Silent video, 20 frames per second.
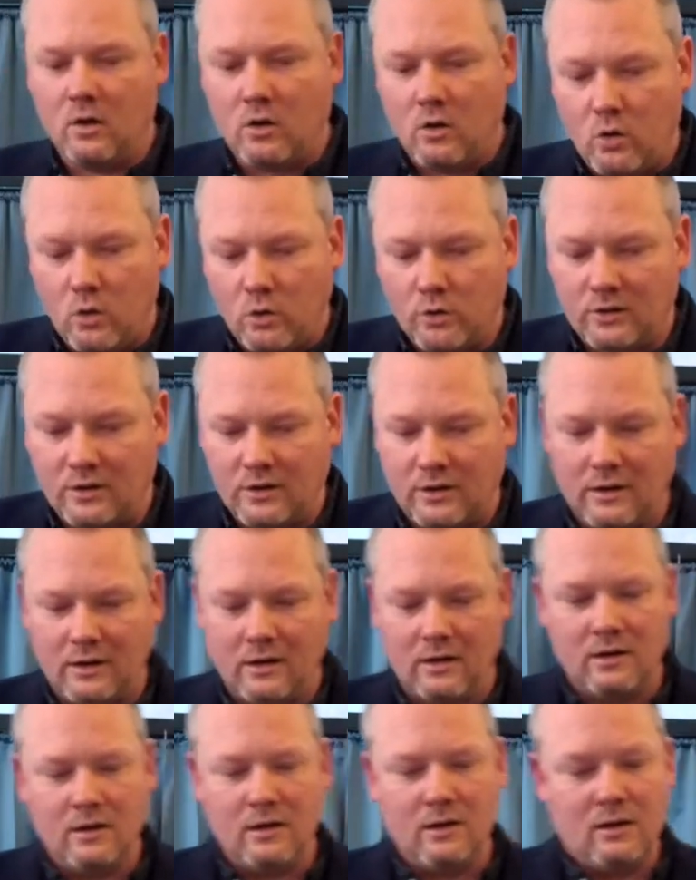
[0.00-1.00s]
Orderly,
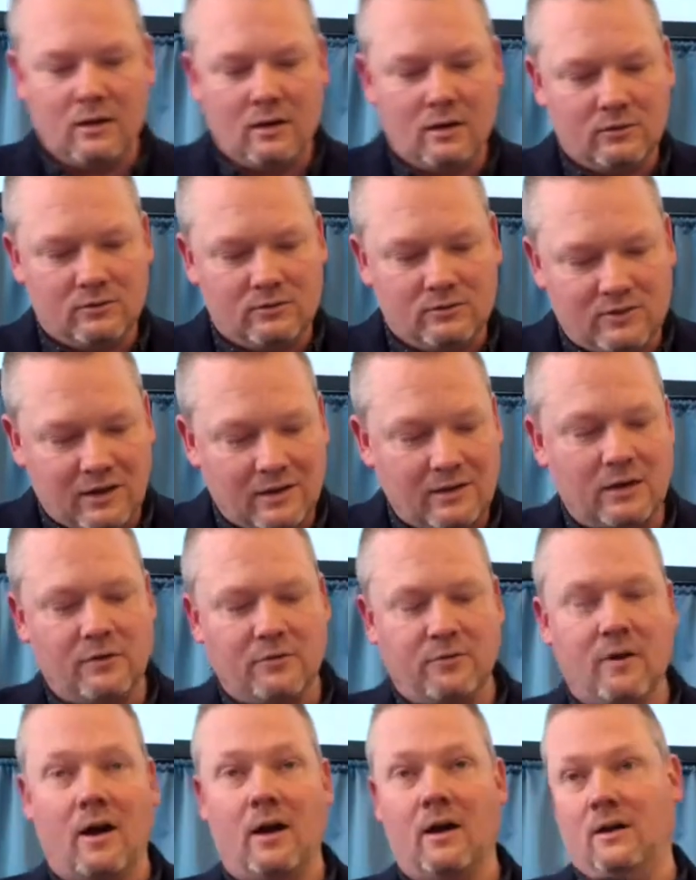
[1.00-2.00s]

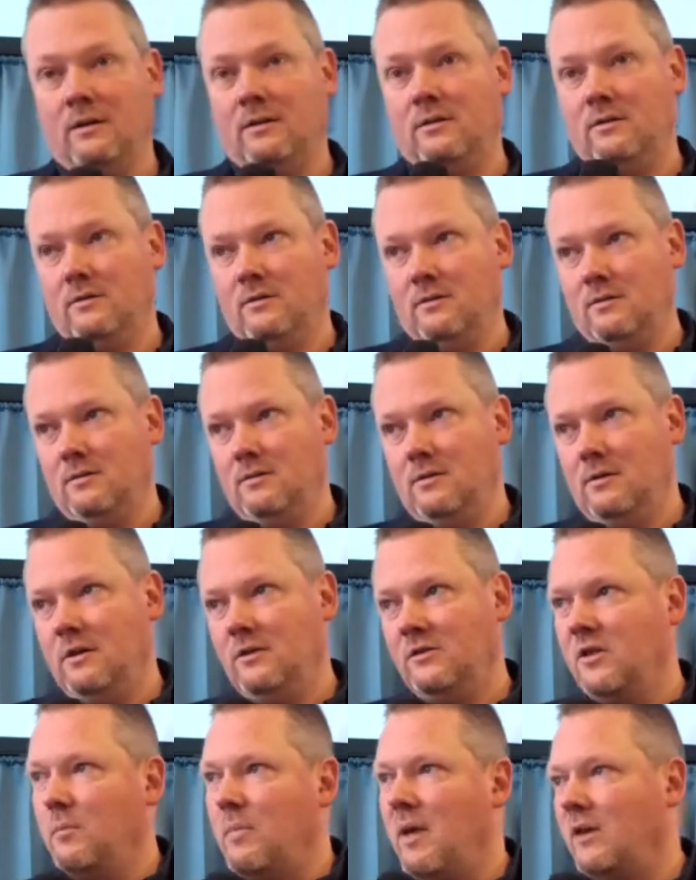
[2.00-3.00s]
dignified
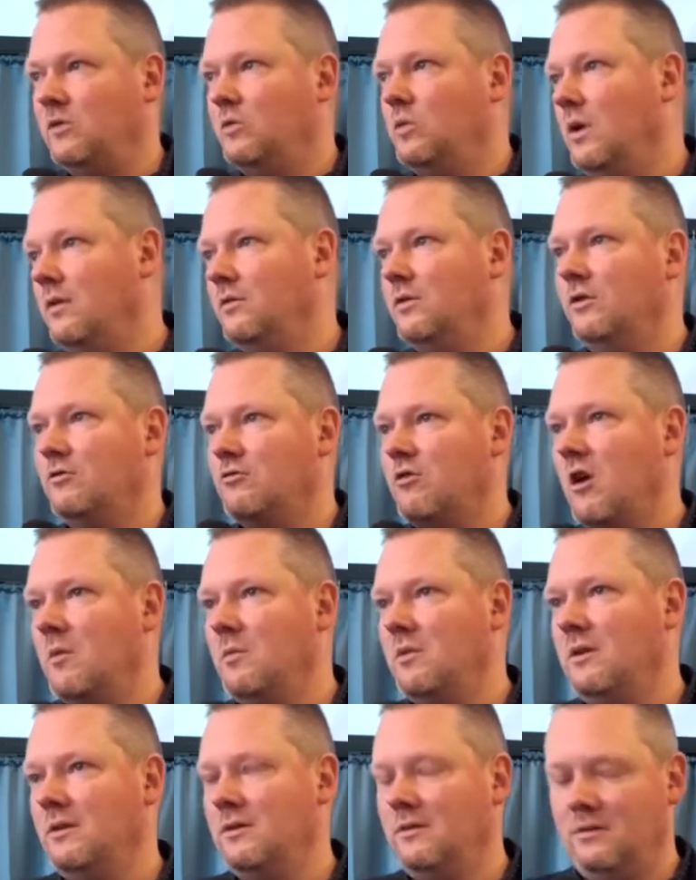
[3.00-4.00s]
is the best way of
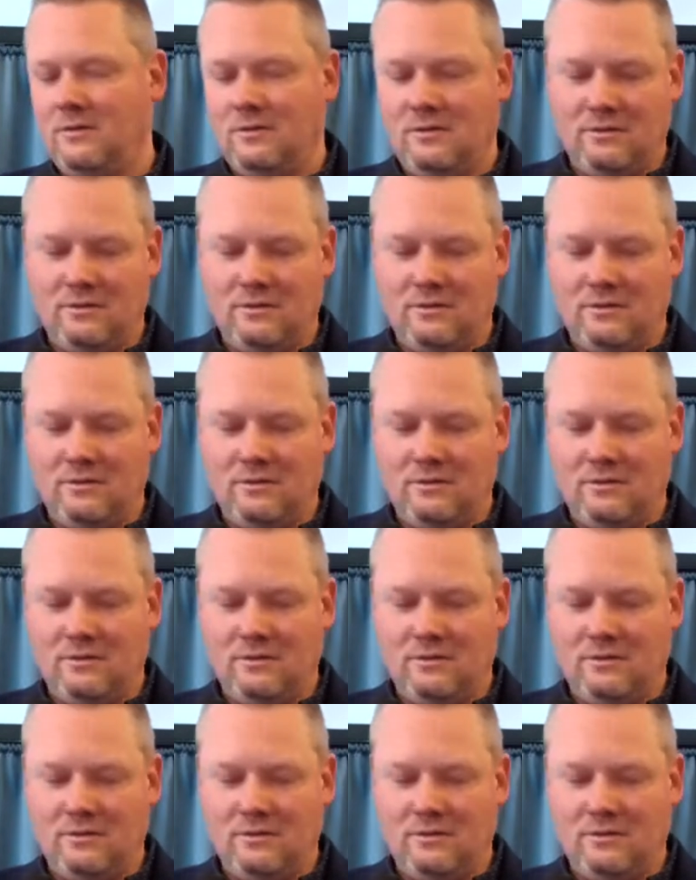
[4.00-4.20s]
describing it.